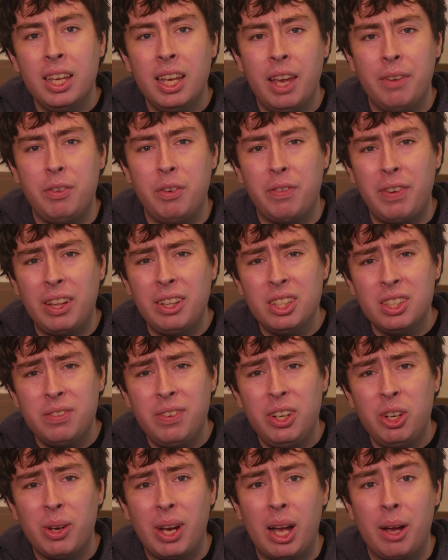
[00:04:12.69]
If you found this
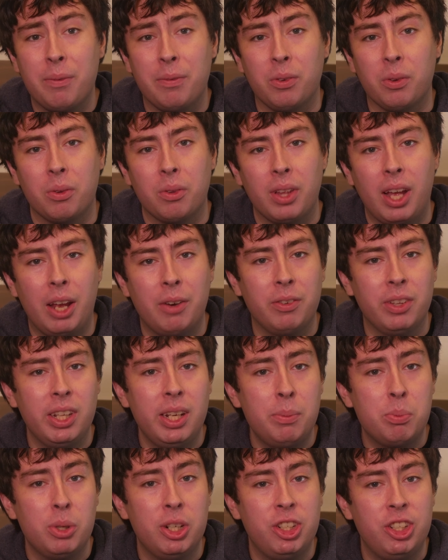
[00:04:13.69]
video helpful, I'd really
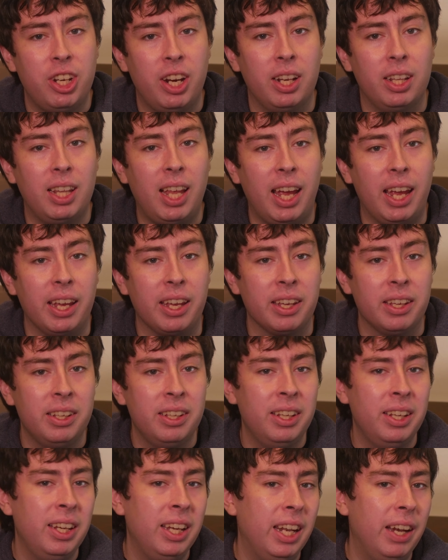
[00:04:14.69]
appreciate a like,
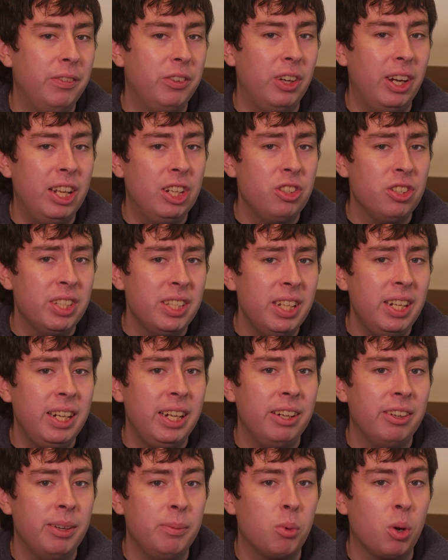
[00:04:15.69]
and if you're interested in
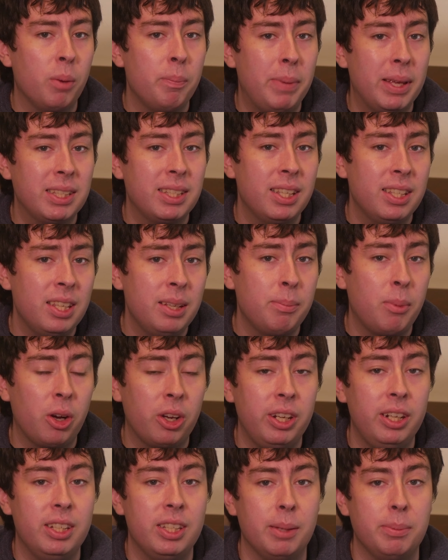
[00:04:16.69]
hearing more business and
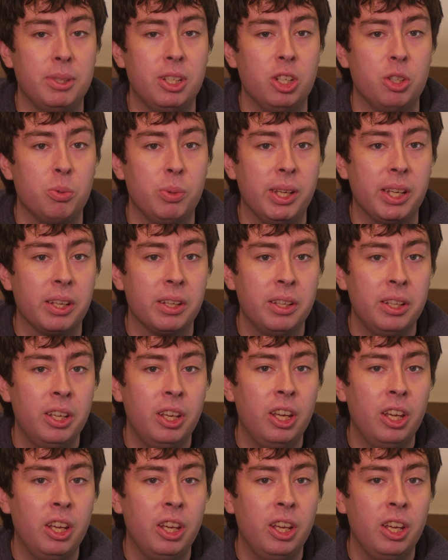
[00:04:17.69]
marketing tips each week,